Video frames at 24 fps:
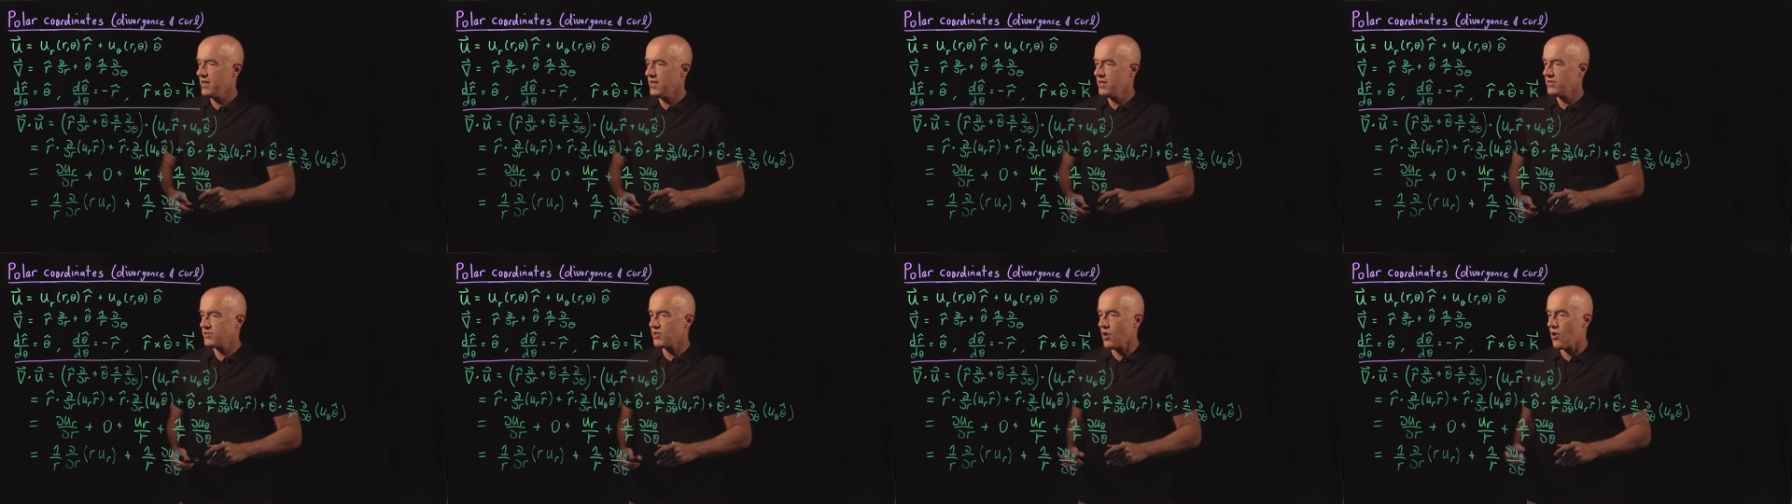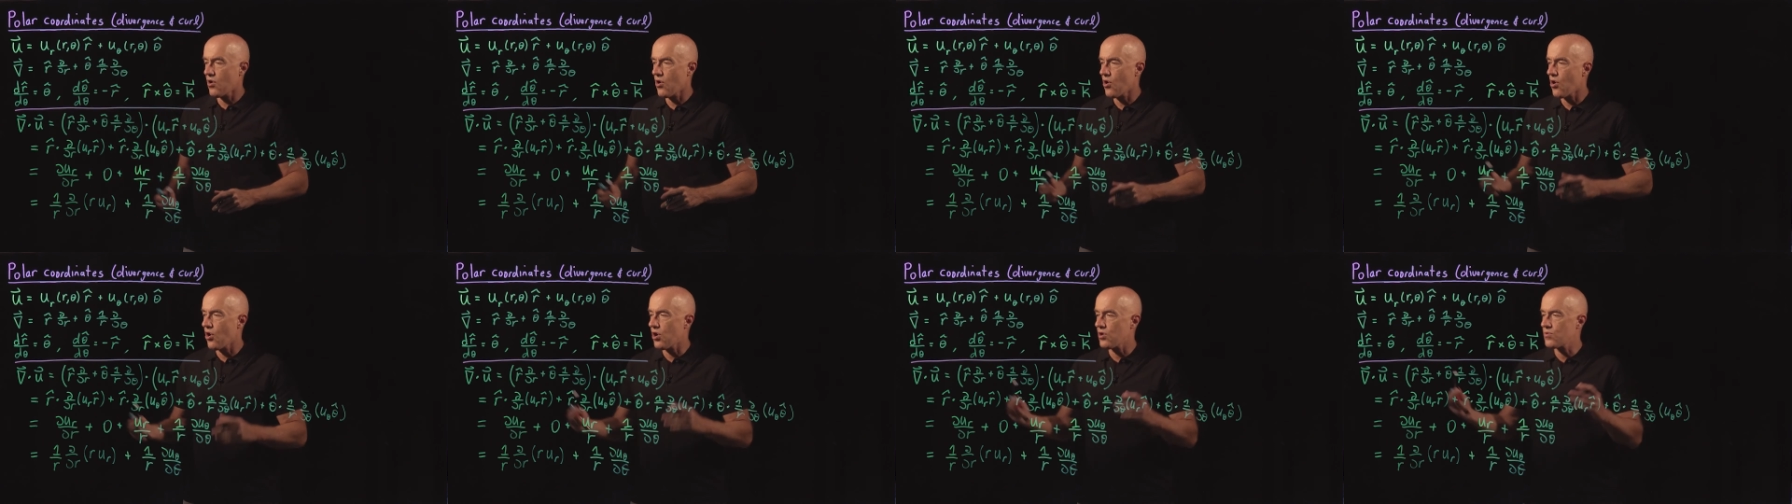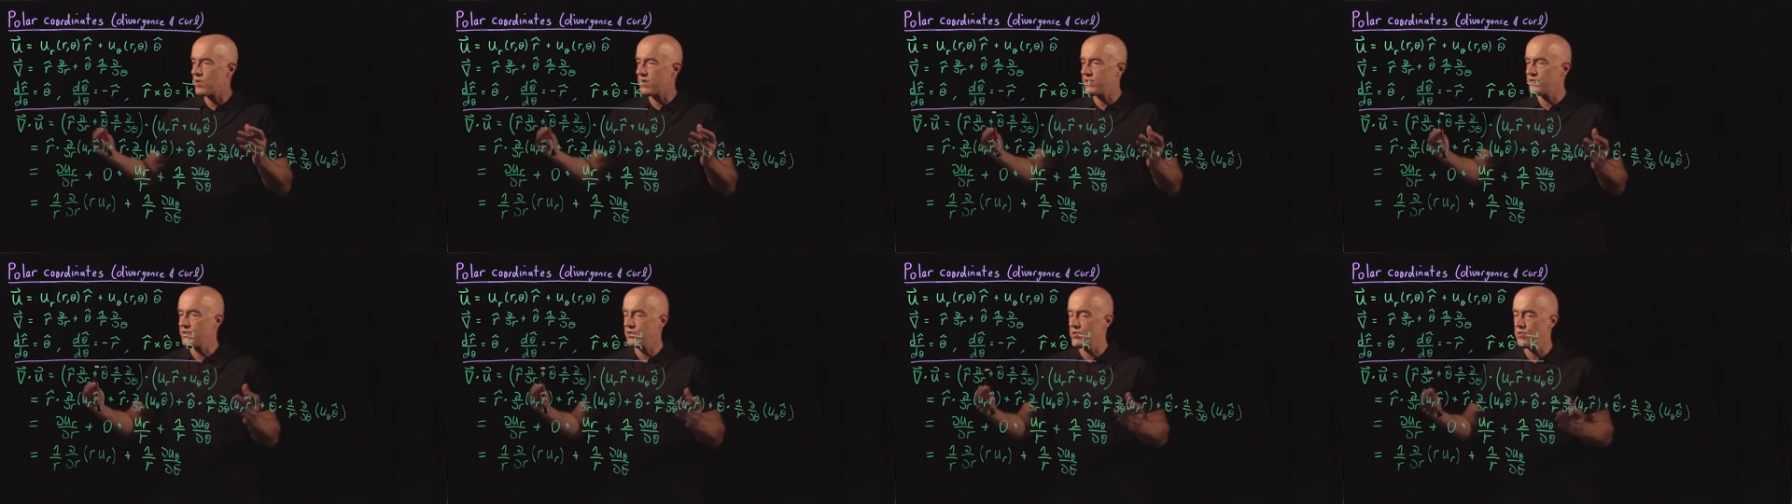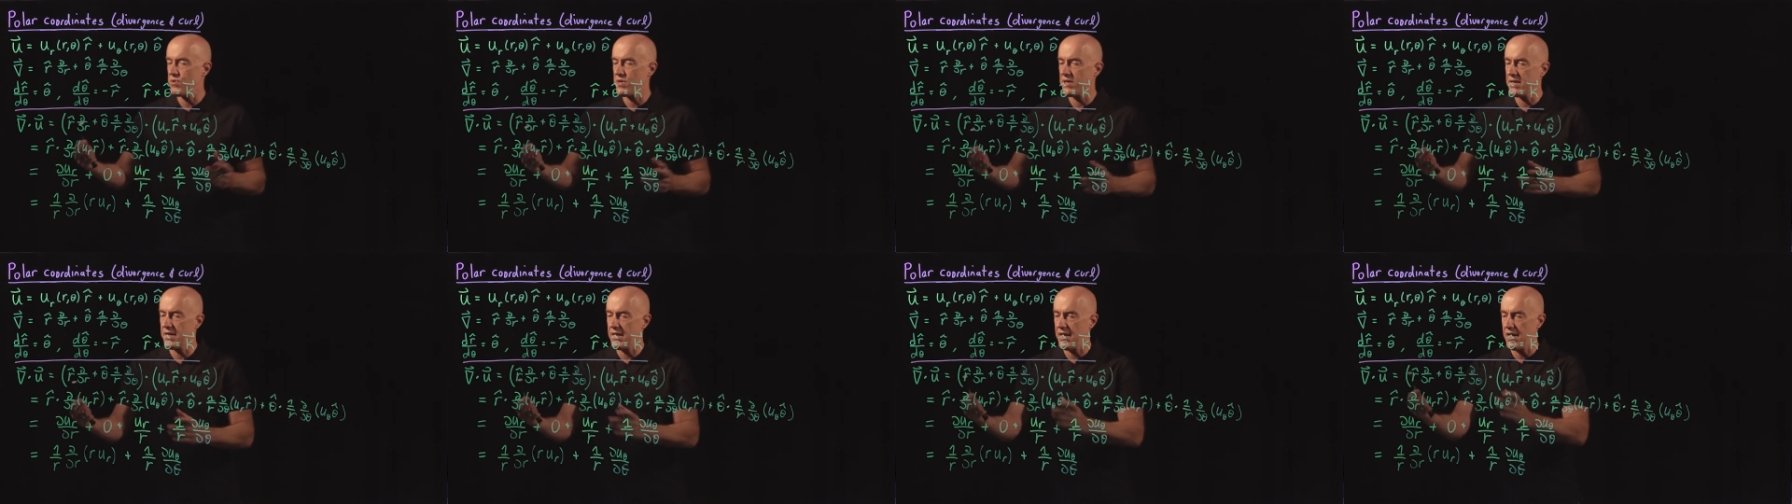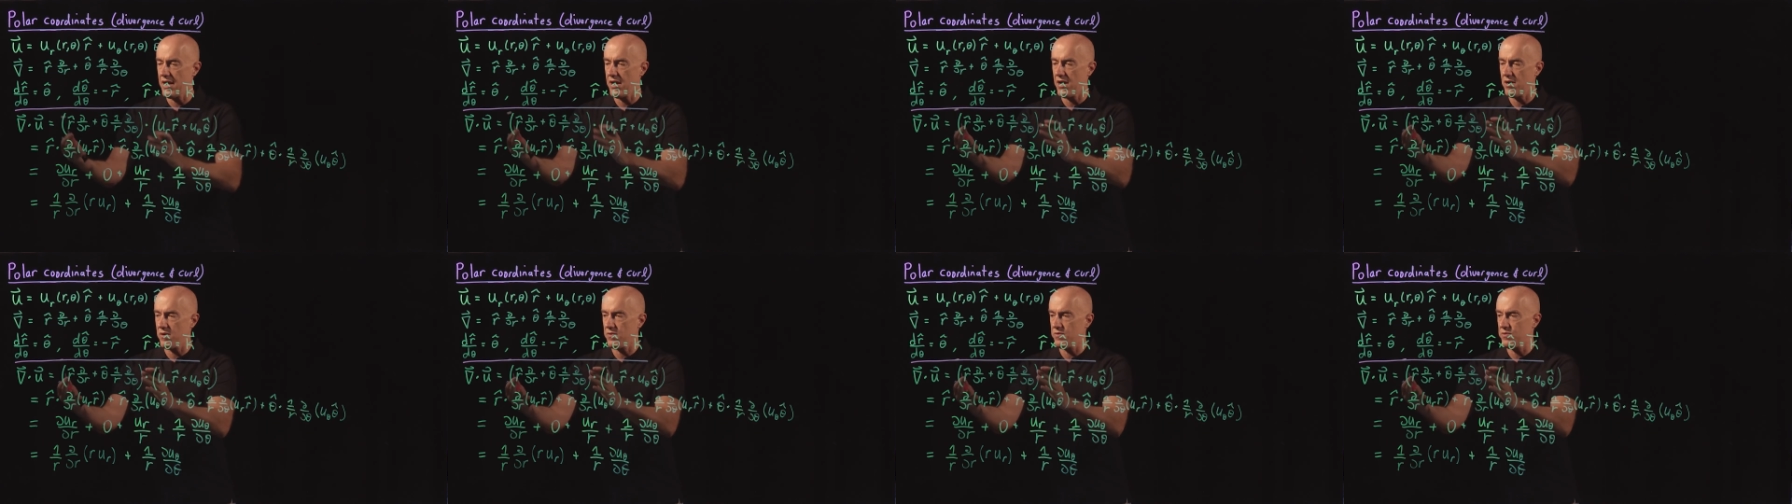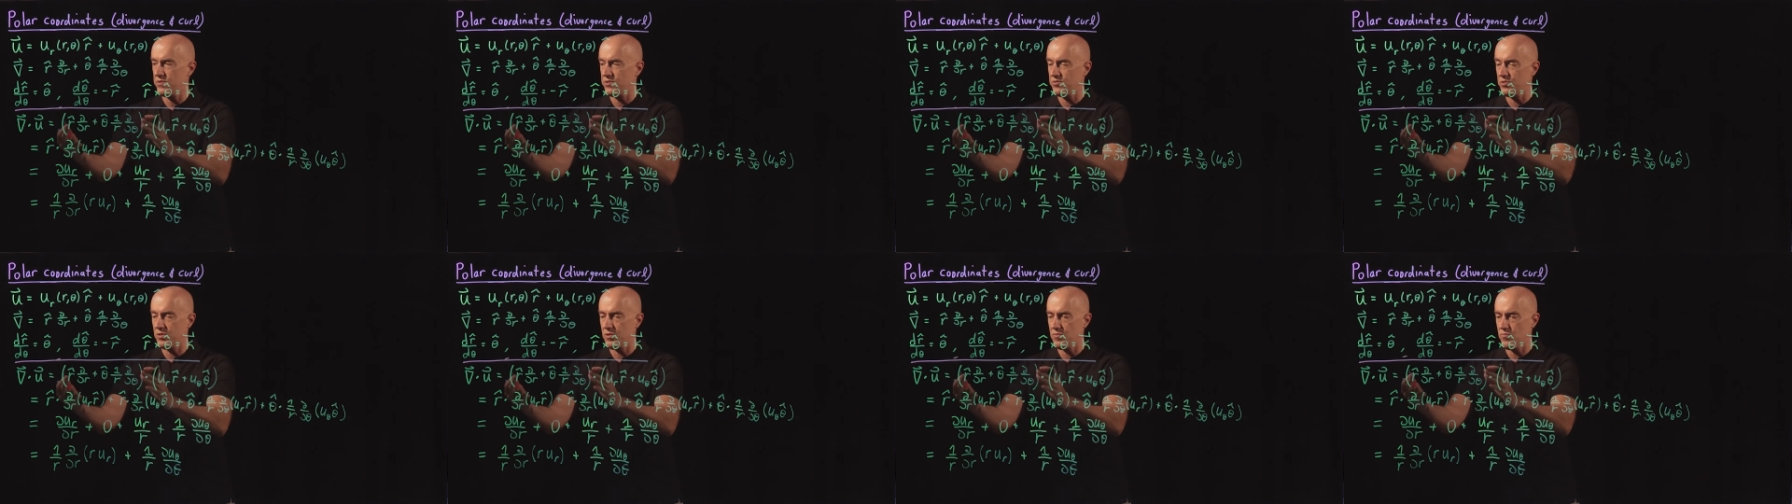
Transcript: So all we're doing here is